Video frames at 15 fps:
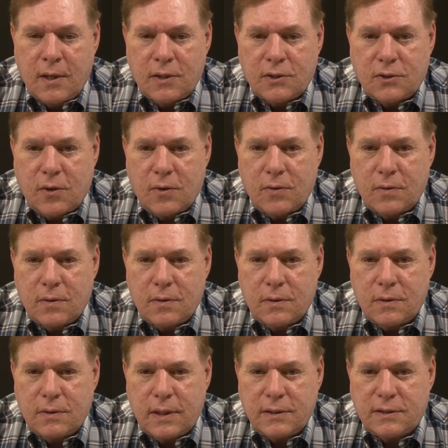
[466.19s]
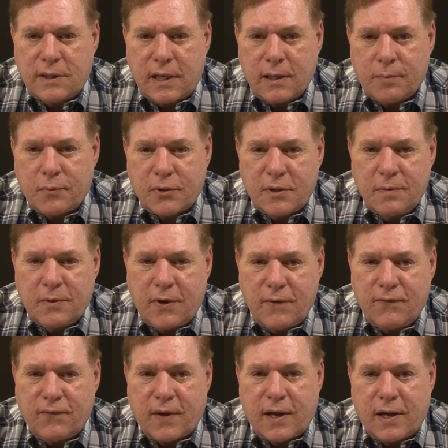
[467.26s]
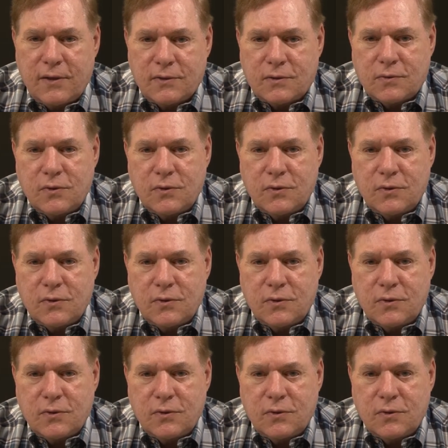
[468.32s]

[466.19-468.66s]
So let's take a preliminary phase.